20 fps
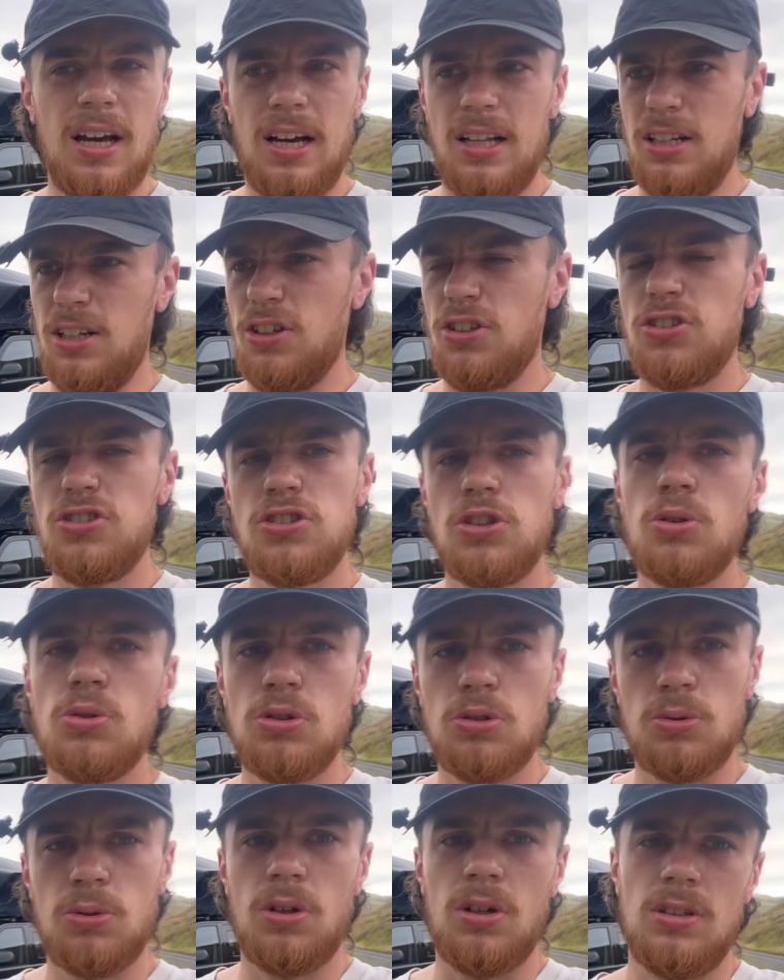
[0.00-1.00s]
And as soon
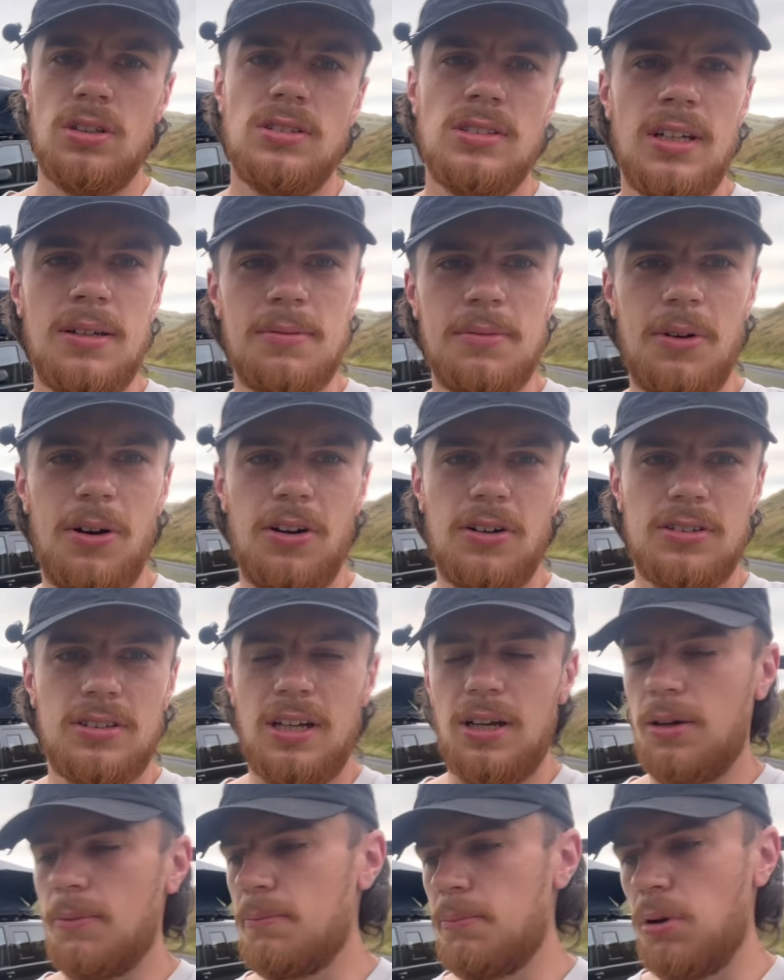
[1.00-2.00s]
as we got in the tent box,
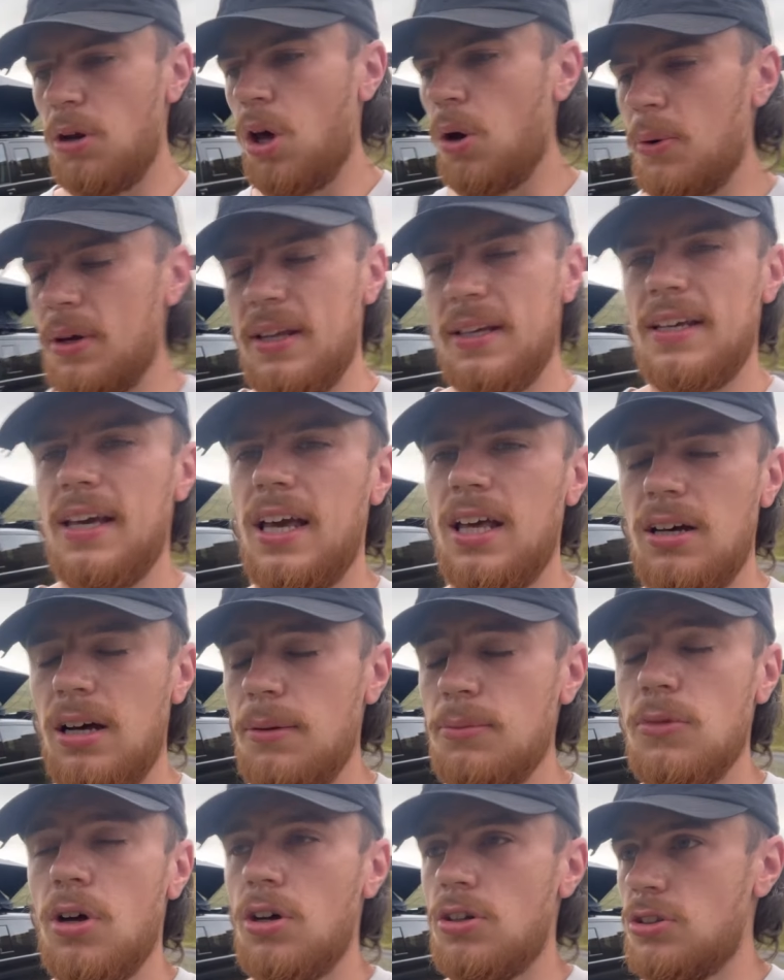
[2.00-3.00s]
like, blowing a gale,
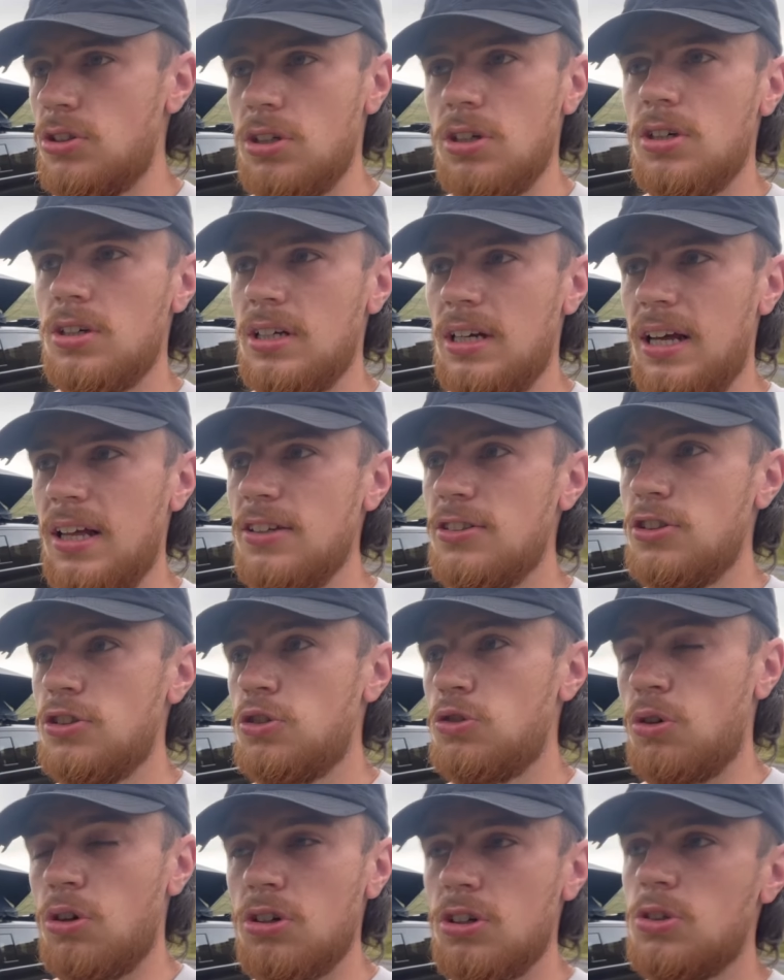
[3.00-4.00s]
I'm not joking, like, it's the
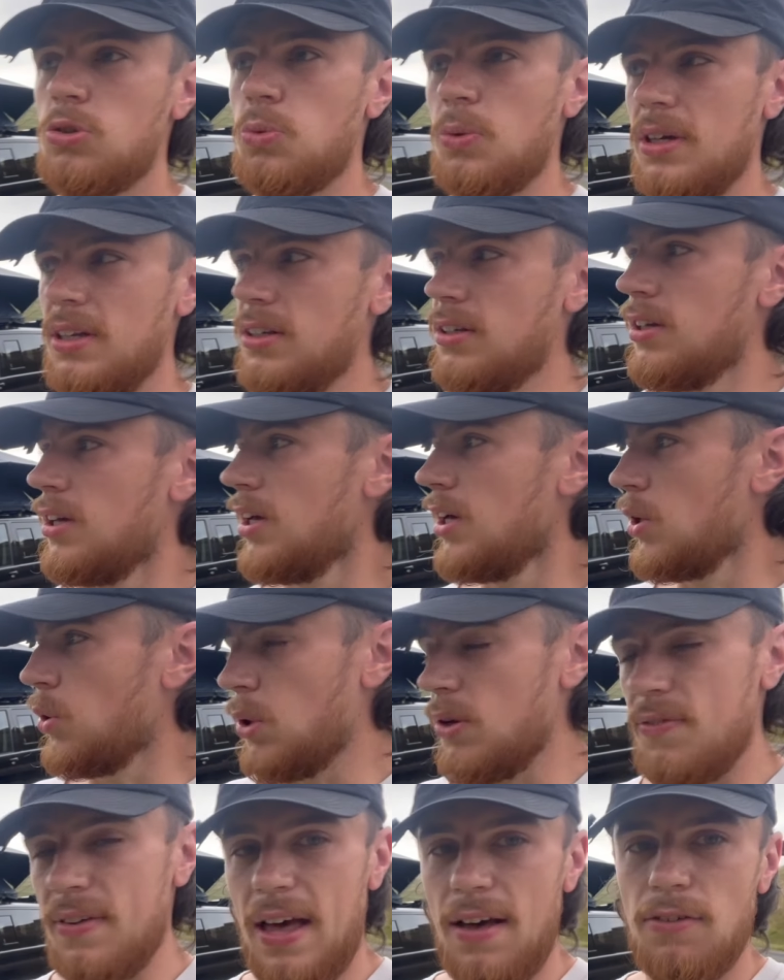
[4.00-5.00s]
strongest wind
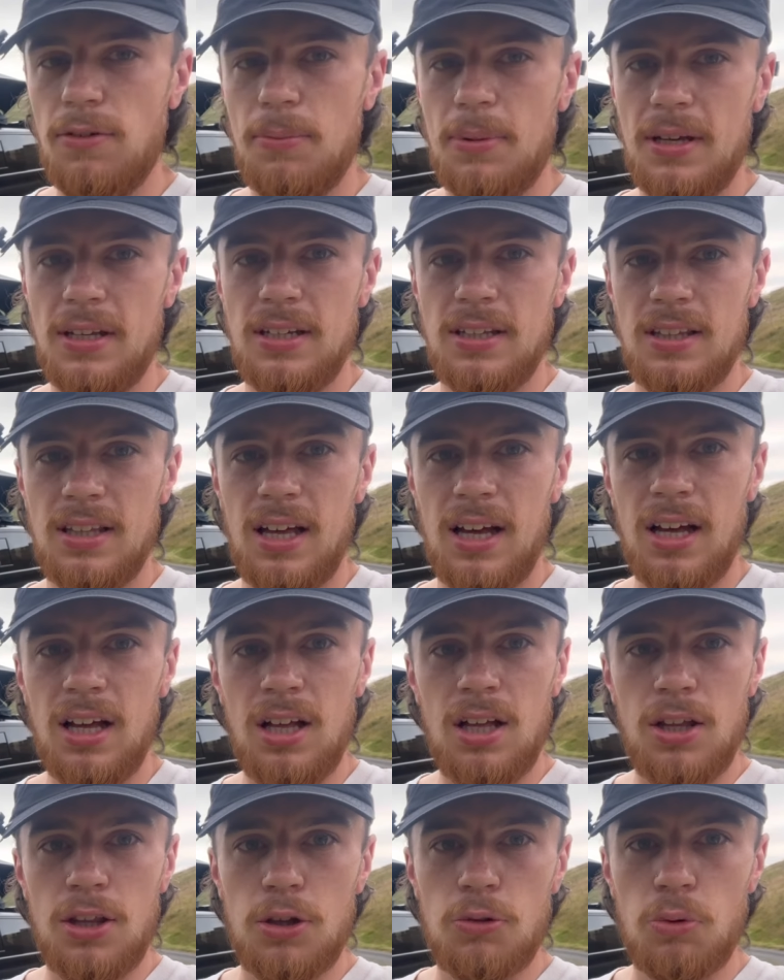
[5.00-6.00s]
we've ever been in that.
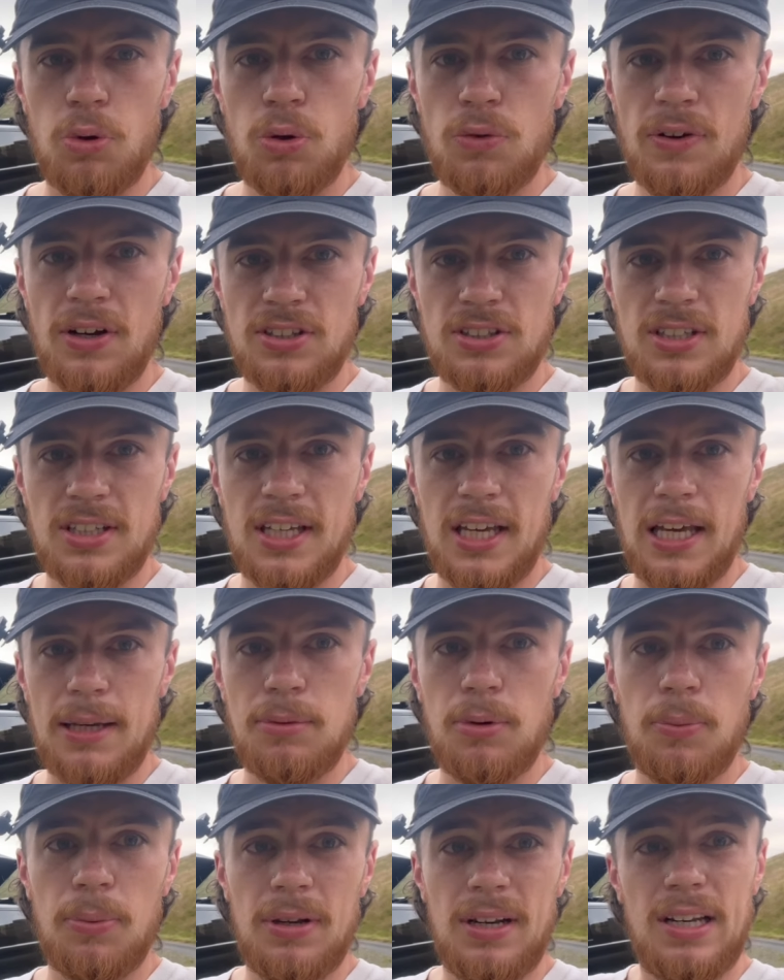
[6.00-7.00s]
The roof actually came
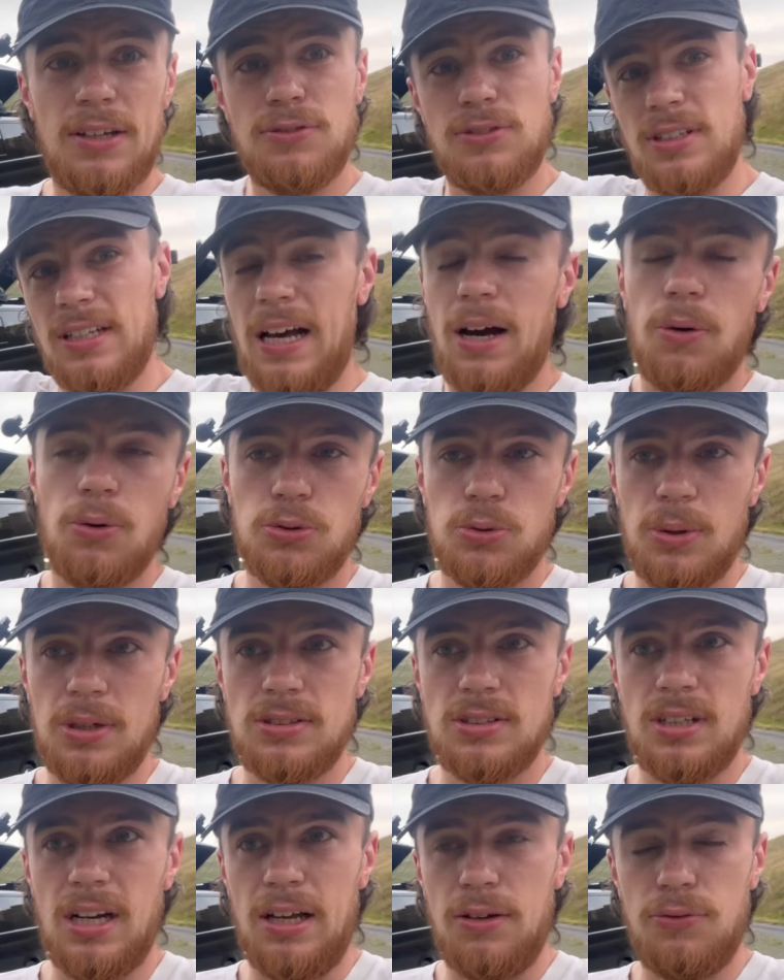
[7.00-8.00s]
up and lifted out, so we
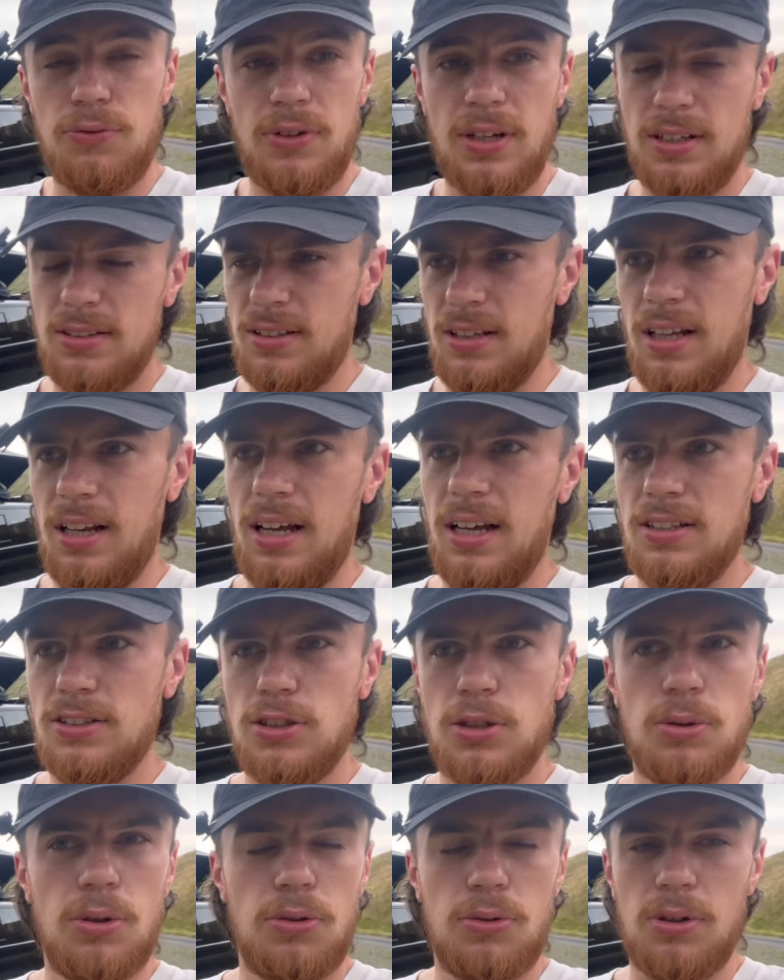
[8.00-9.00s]
had to, like, fix it at, like,
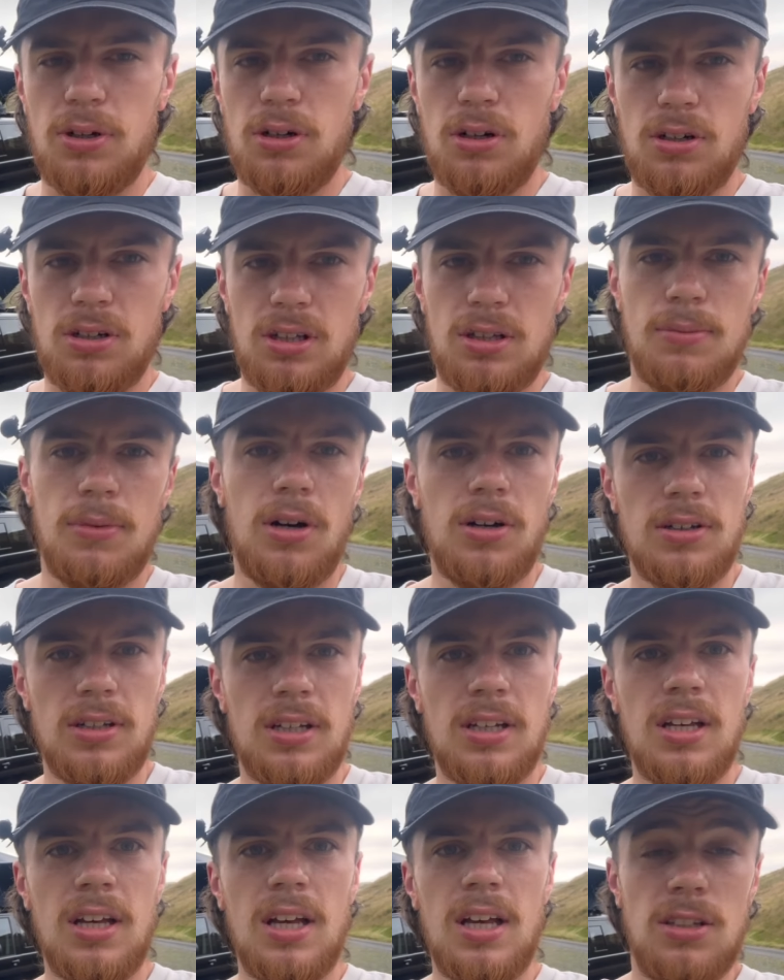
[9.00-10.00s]
2 or 3 o'clock in the
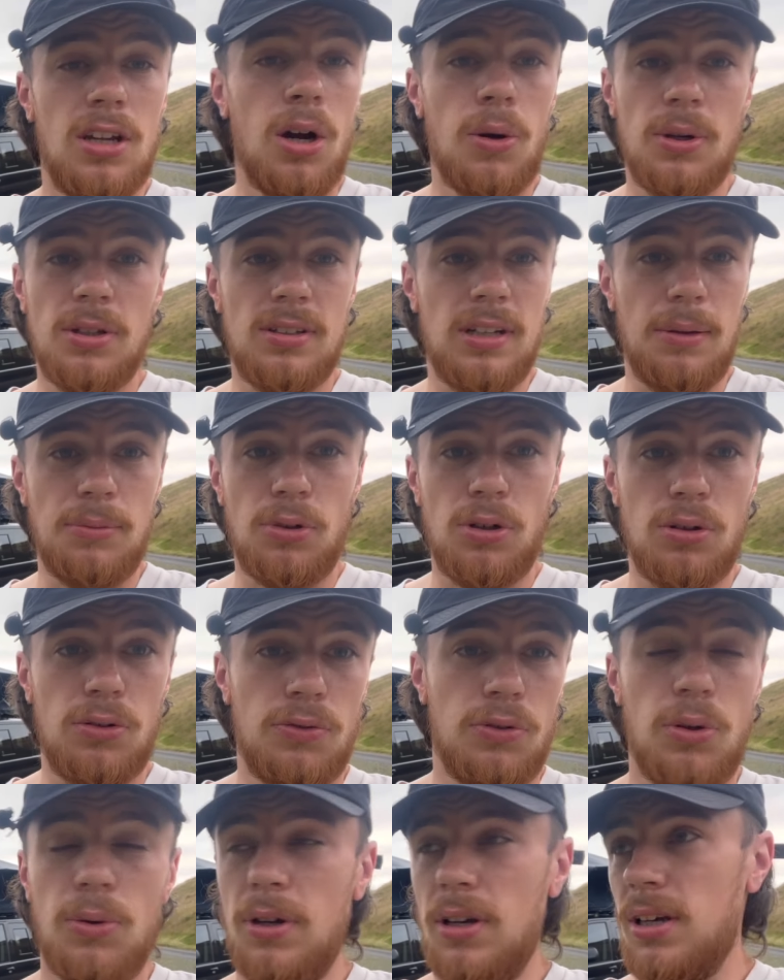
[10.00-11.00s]
morning. Noah slept all
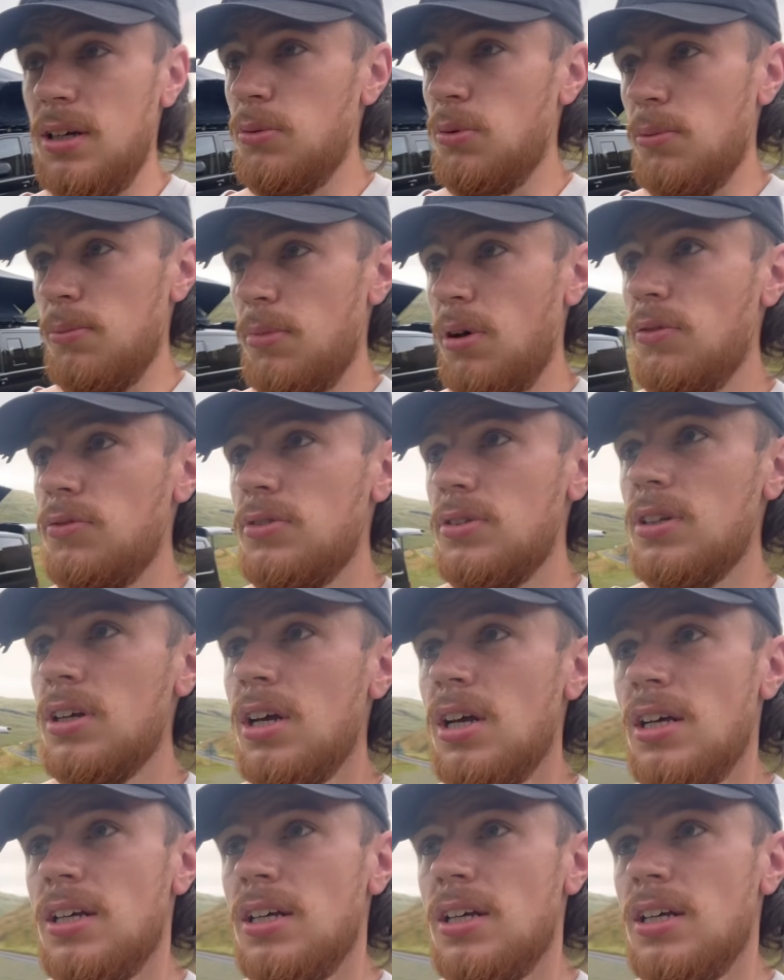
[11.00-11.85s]
through it, he wasn't bothered.